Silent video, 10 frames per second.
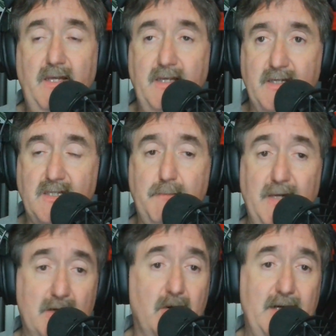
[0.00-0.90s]
is
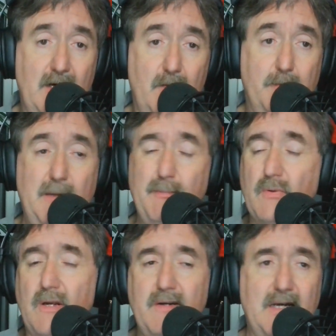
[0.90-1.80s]
big right now.
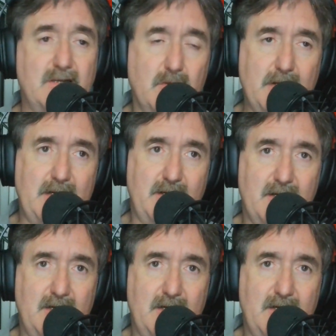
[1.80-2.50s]
People are not doing it.